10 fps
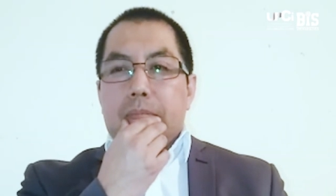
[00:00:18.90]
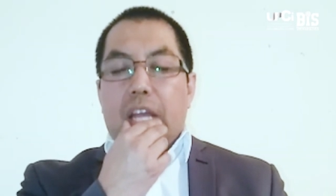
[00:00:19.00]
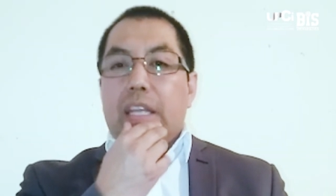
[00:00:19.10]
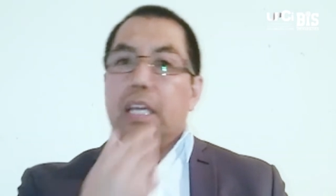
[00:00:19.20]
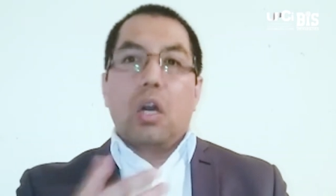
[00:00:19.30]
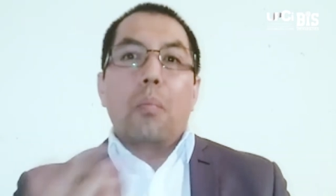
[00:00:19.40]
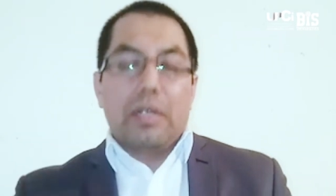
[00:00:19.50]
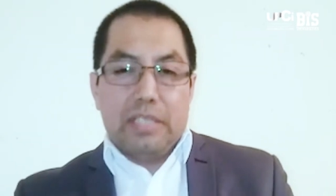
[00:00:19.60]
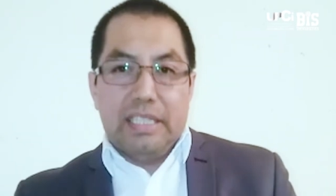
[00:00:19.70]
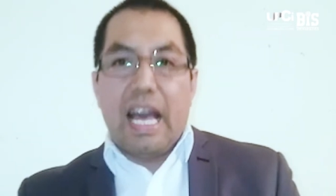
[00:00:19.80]
that
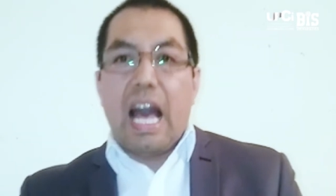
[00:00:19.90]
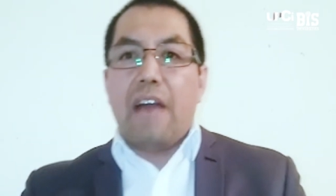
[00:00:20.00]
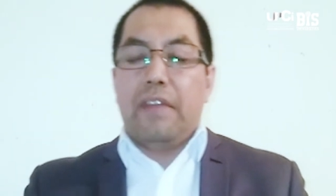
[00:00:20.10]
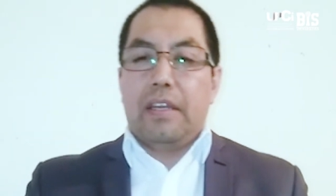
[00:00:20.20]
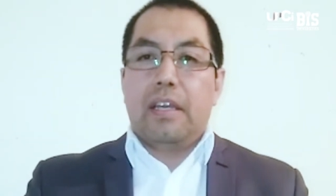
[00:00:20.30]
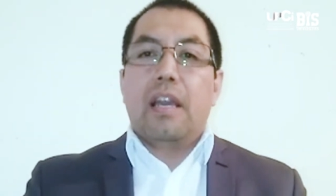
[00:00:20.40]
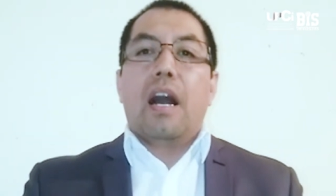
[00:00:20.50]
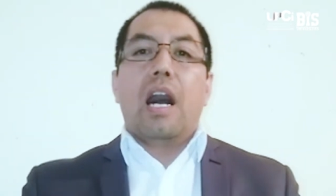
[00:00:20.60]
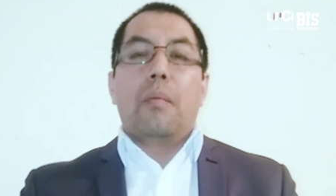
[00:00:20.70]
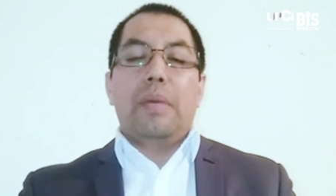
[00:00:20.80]
encompasses having
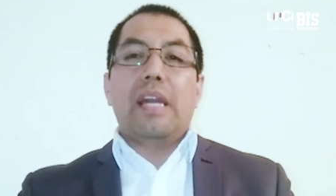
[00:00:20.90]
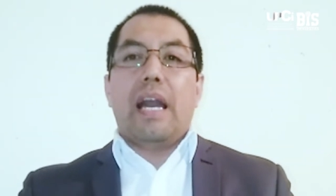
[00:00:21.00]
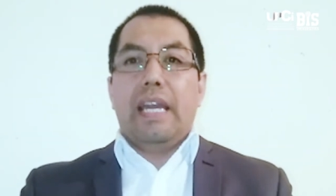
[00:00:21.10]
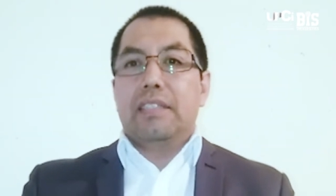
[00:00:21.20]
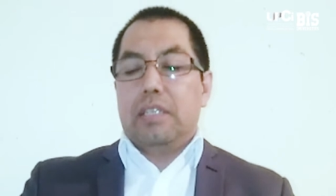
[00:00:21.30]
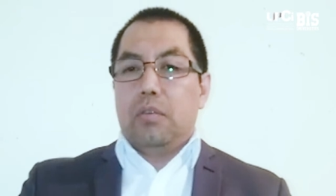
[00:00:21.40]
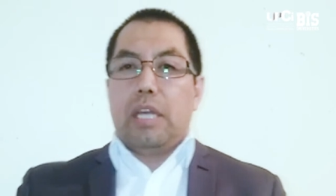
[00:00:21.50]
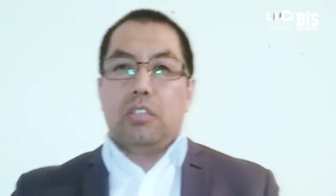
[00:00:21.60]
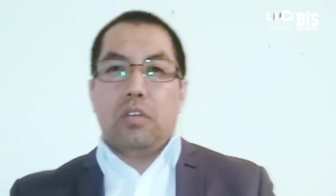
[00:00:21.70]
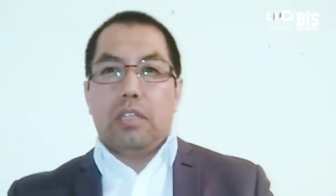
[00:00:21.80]
a BIS
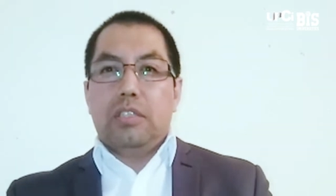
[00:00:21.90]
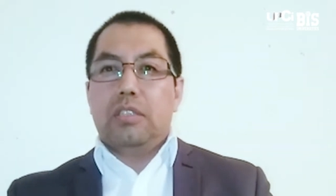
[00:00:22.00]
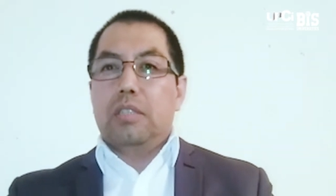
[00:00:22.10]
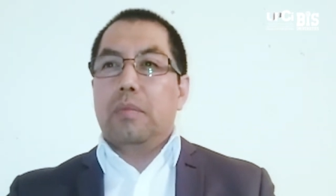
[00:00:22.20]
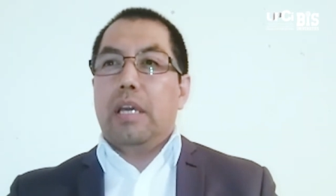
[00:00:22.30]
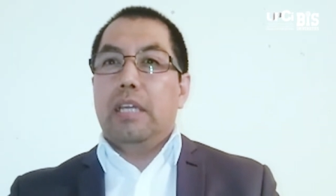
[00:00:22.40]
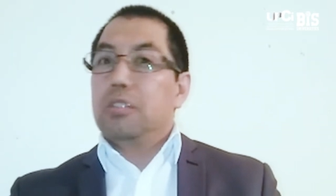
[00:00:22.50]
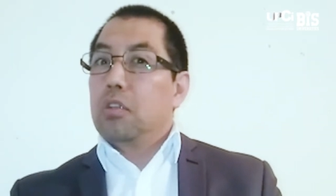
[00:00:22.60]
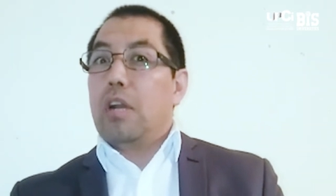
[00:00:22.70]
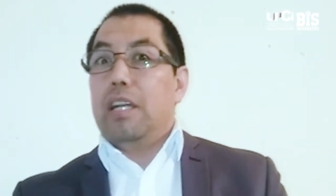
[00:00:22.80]
educational system is
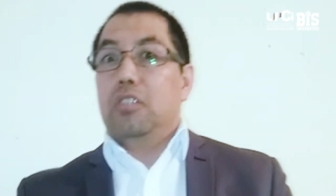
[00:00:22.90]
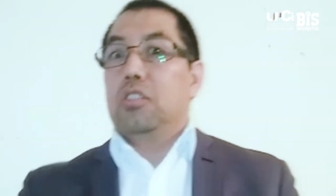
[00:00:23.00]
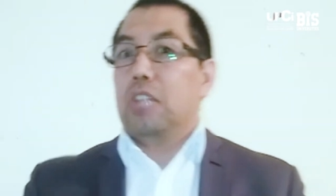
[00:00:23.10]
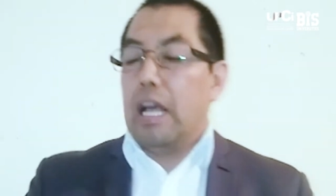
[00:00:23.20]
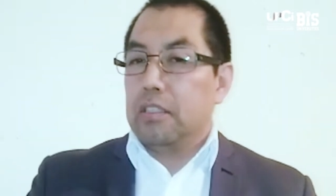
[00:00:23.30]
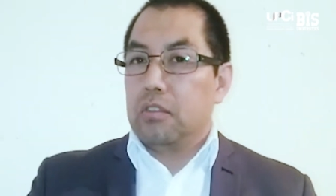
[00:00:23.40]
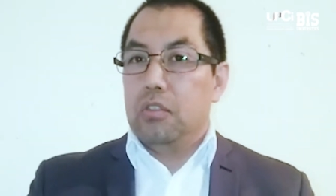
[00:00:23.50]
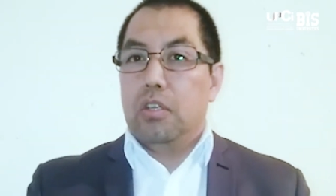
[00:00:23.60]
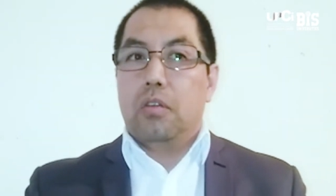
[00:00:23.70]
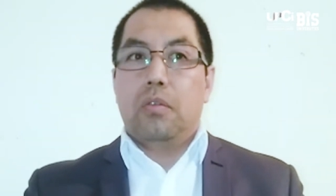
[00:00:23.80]
not an easy task, you
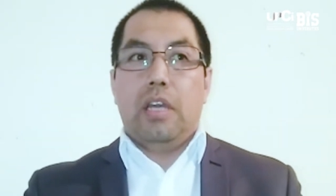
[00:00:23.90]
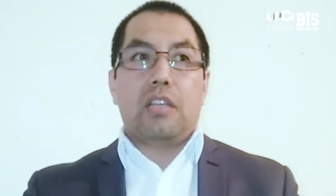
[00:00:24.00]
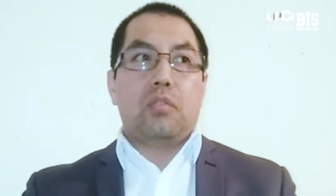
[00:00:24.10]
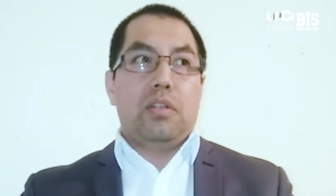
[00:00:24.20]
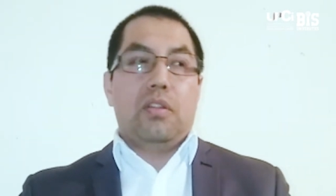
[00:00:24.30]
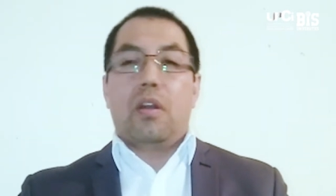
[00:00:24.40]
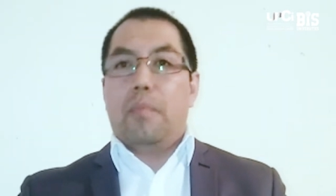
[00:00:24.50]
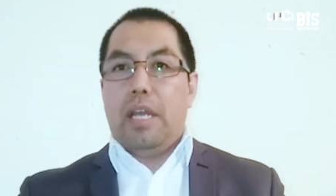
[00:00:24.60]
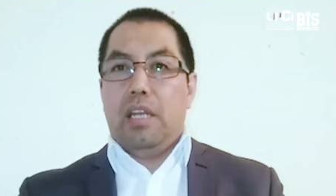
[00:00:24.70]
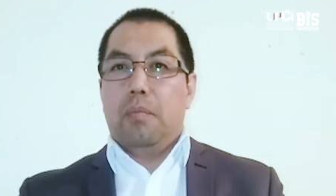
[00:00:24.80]
know, actually there are
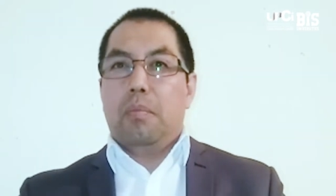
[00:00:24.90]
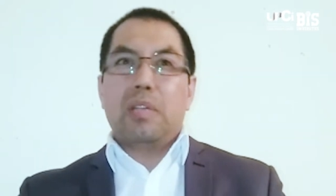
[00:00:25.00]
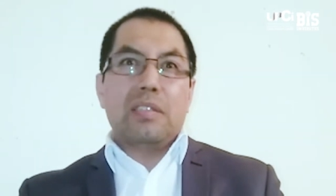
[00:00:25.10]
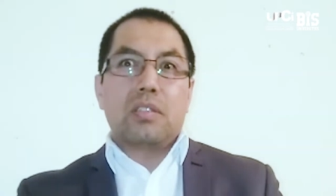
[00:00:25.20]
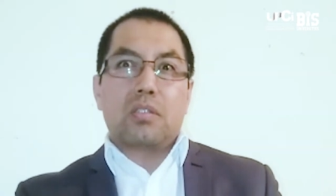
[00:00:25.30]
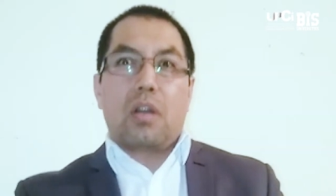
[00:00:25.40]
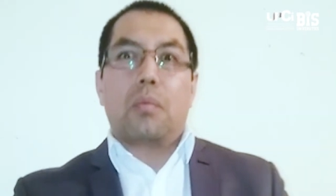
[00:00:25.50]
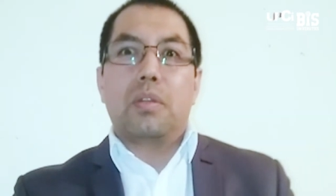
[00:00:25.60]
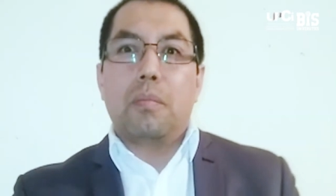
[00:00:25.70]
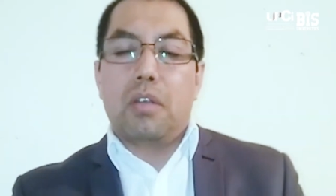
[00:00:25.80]
many. But let's
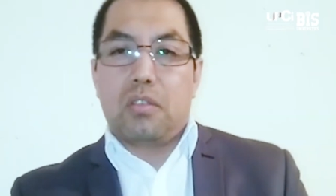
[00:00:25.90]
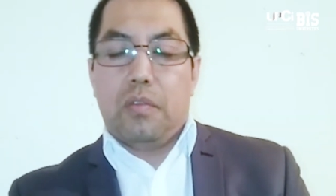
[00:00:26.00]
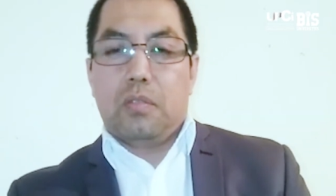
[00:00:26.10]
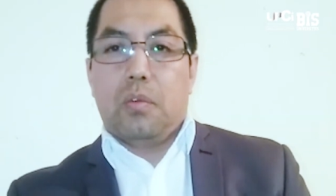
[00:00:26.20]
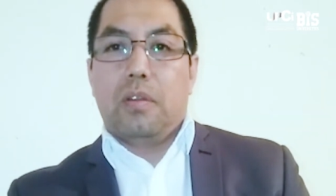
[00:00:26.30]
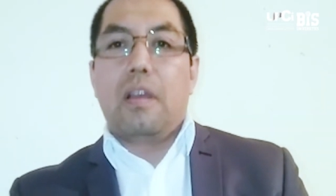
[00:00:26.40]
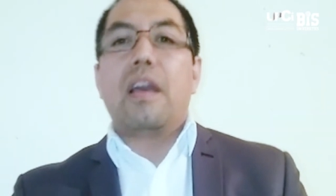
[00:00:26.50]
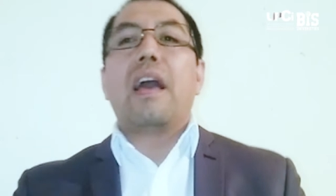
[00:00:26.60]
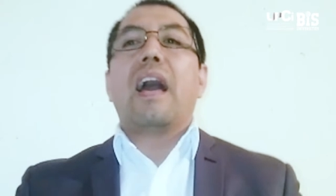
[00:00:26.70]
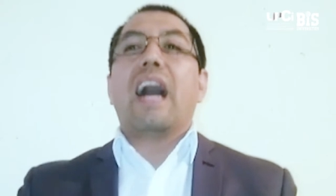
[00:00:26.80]
start with the most obvious
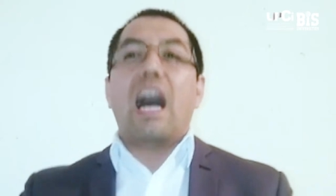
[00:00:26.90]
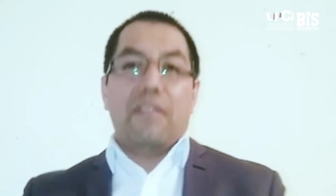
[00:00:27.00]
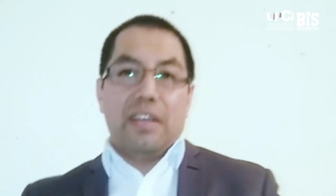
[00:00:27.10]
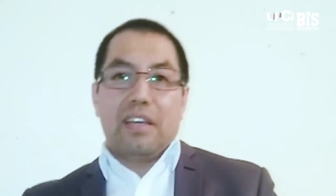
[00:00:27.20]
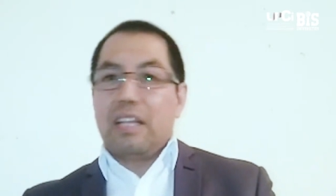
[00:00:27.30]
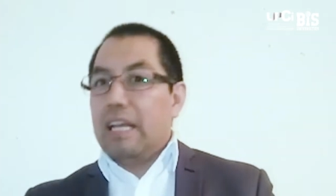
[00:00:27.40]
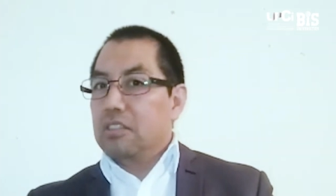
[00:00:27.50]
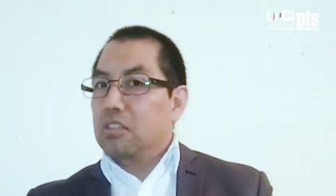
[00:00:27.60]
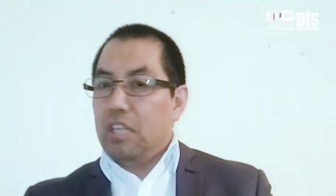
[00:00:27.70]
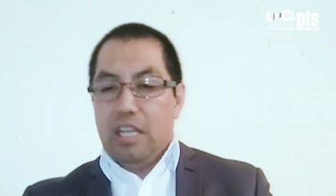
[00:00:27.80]
one, having
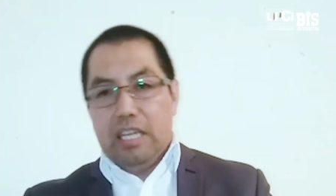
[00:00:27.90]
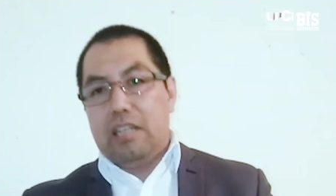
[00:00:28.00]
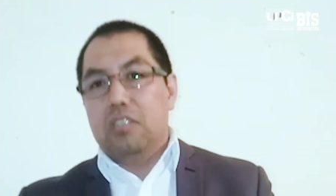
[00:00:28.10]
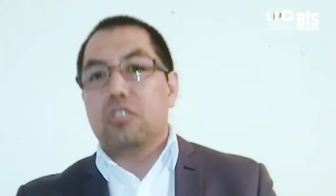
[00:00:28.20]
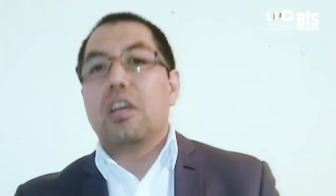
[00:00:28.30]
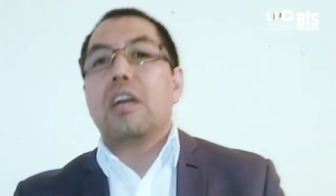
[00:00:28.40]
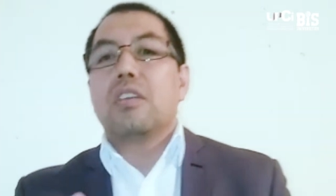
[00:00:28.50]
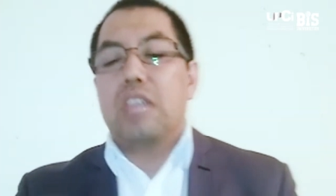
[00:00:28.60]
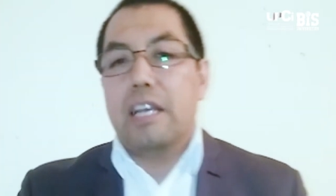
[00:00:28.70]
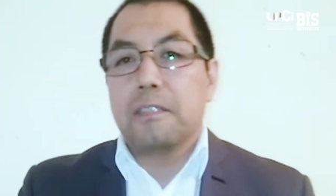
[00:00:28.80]
classes in English.
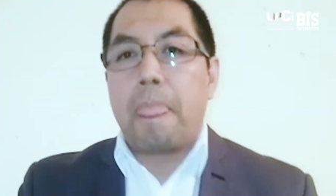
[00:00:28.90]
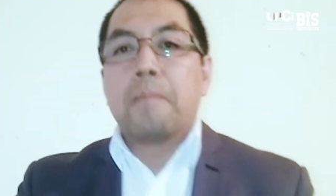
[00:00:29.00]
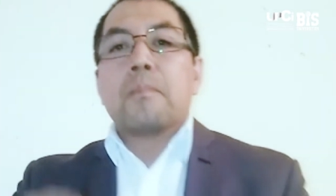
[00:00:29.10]
Yes,